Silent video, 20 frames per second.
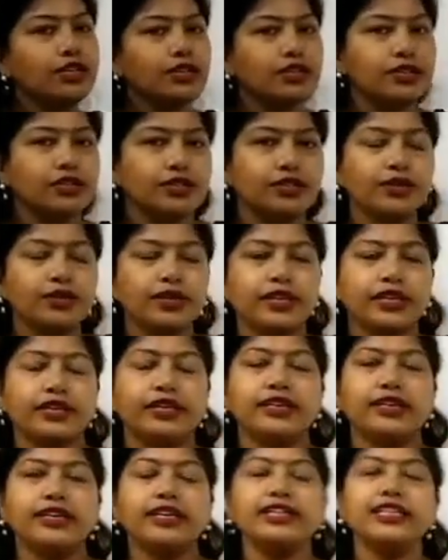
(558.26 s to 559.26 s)
So
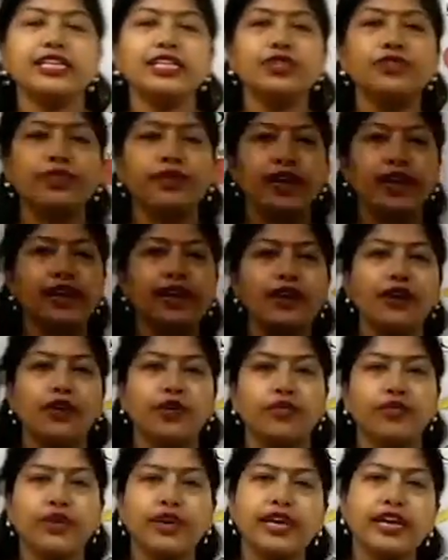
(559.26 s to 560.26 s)
in this way
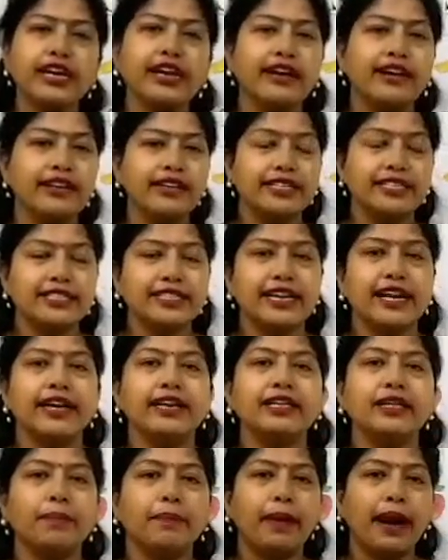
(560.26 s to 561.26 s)
we can understand
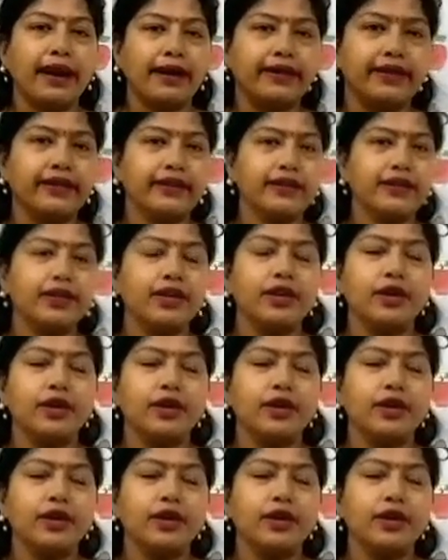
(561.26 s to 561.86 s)
the pattern.